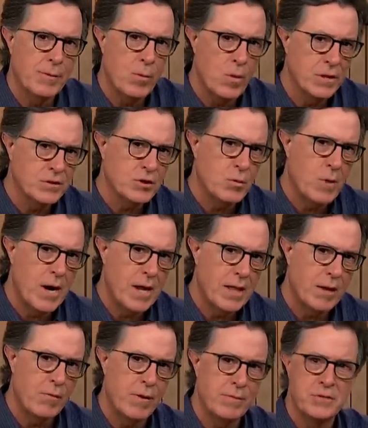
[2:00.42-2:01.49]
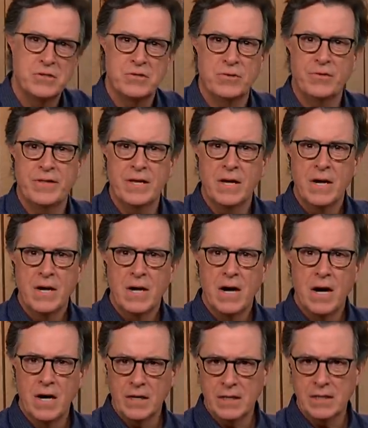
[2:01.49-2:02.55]
But once in a while, I rummage through the
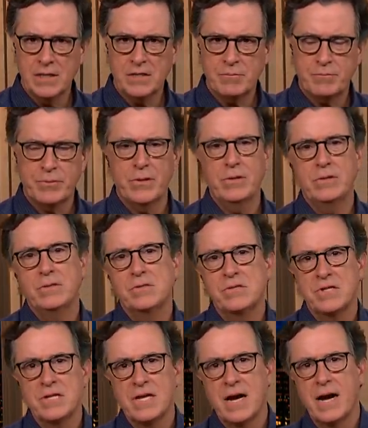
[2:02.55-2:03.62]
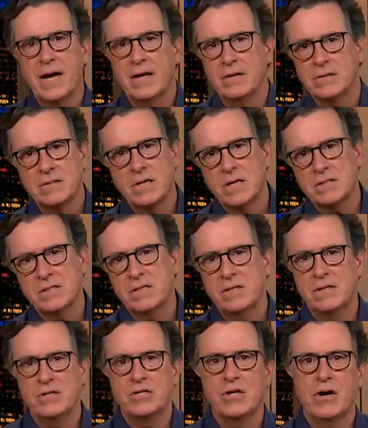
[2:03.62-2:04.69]
ugliest produce in the aisle, toss it
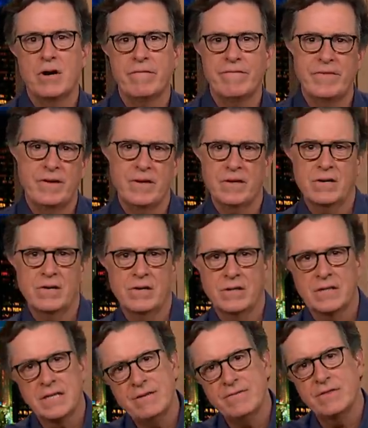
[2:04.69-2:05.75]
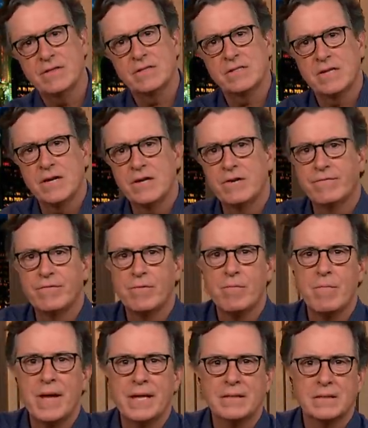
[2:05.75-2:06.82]
in a jar of vinegar, and leave it in the sun to
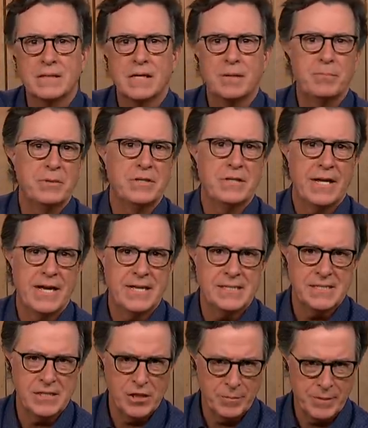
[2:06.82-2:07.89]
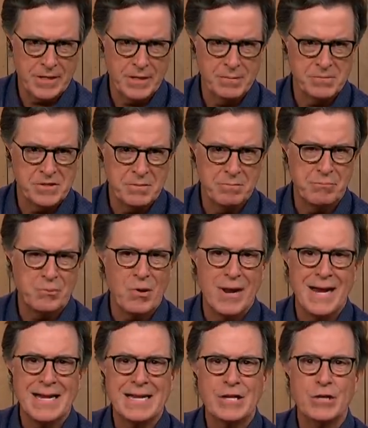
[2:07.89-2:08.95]
ferment a couple of days until it becomes the
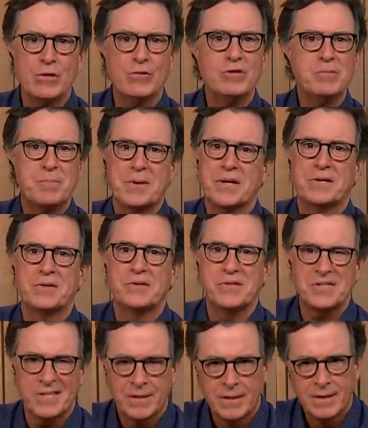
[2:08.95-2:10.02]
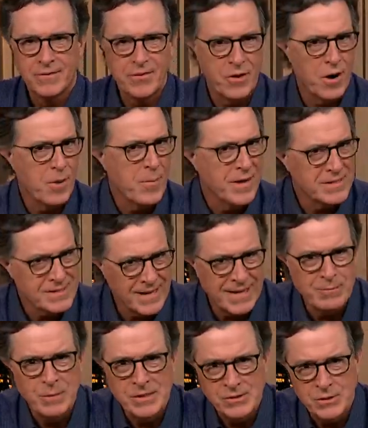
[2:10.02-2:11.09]
briny news pickles that are my
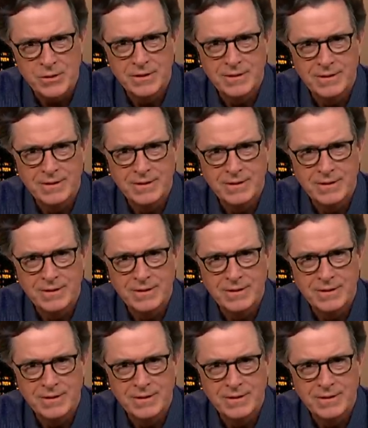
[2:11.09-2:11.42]
segment.